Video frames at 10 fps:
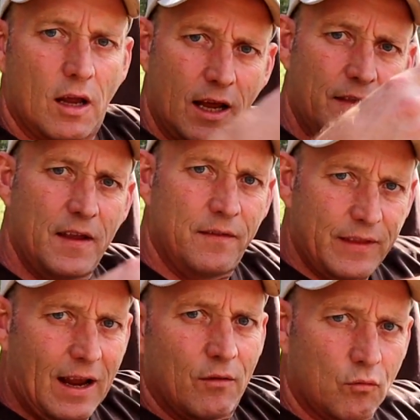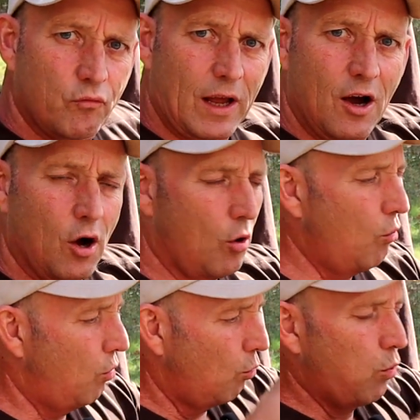and then that
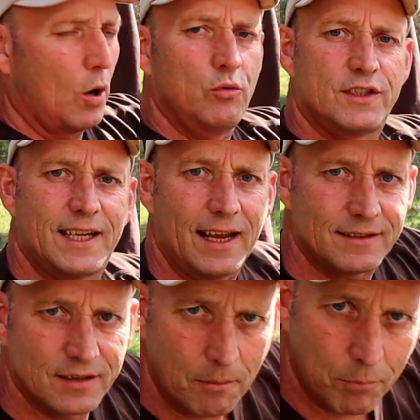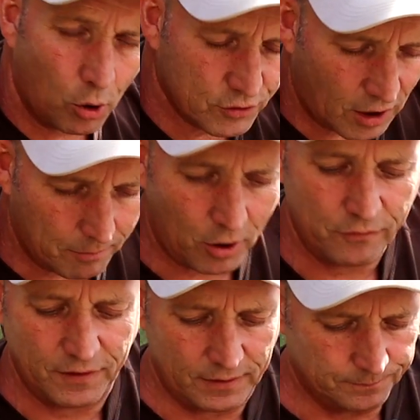hole won't get blocked up,
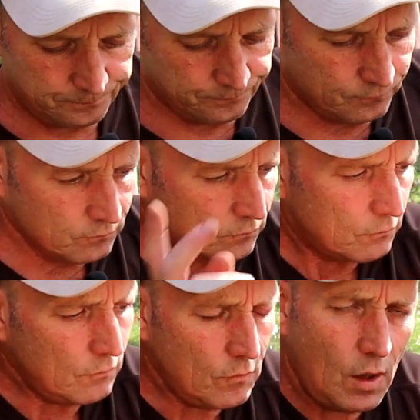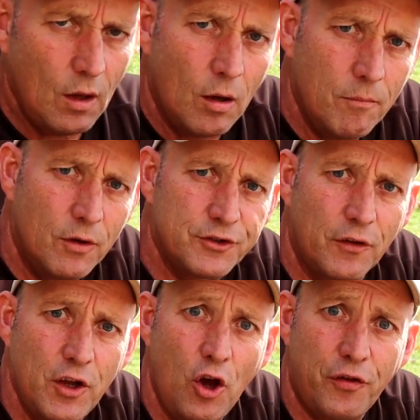hopefully. So
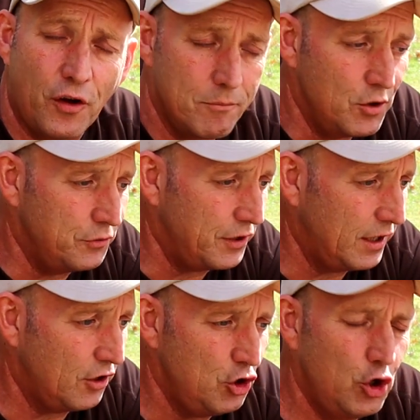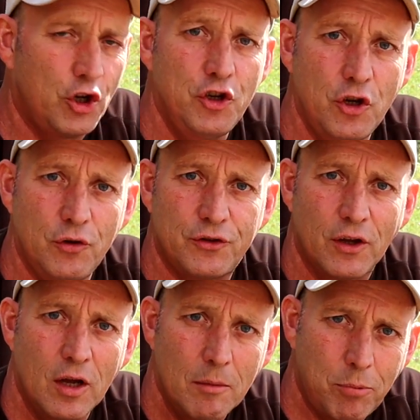the earth I'm using, you can use
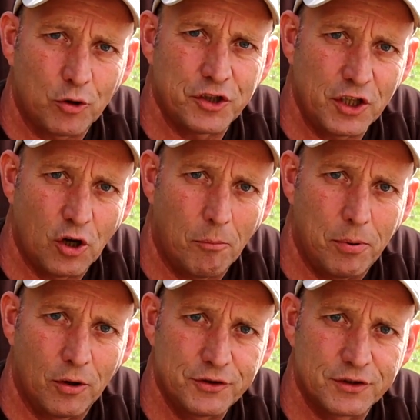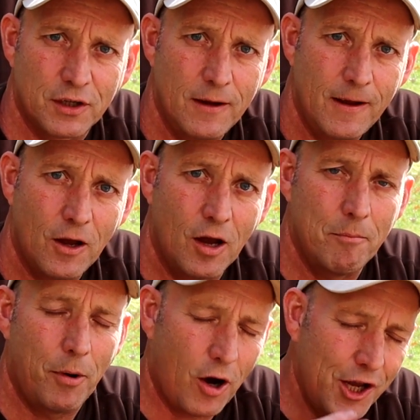potting compost,
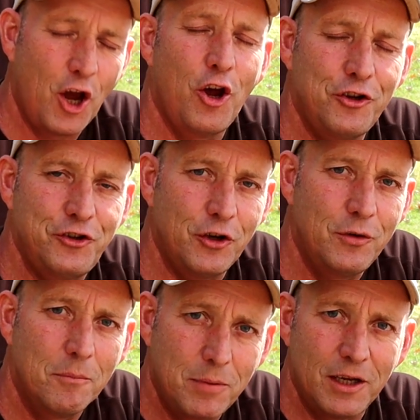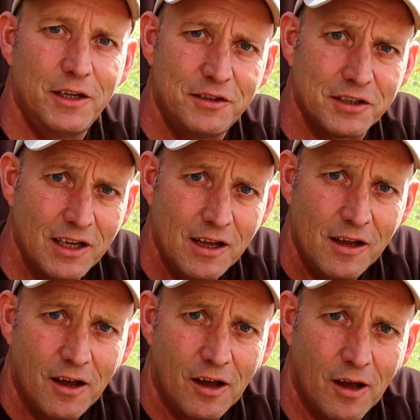but I urge you, please,
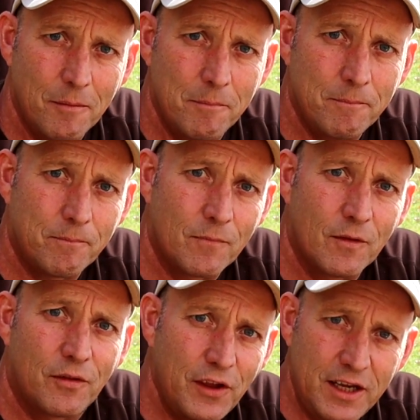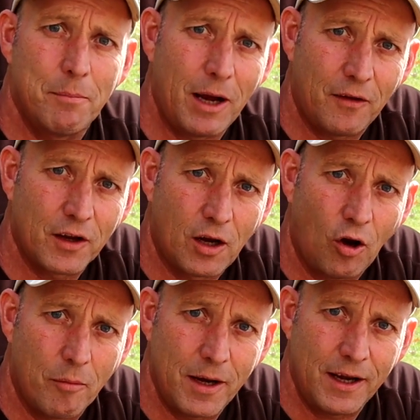think about the
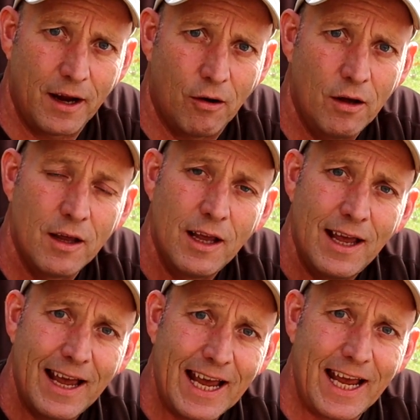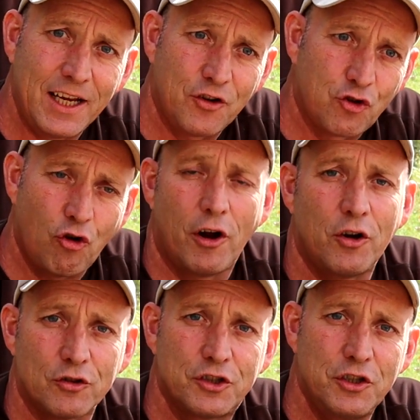climate now, and try
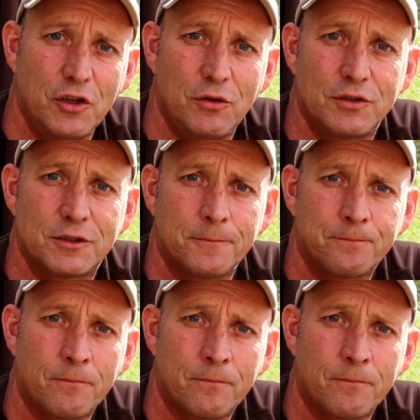not to use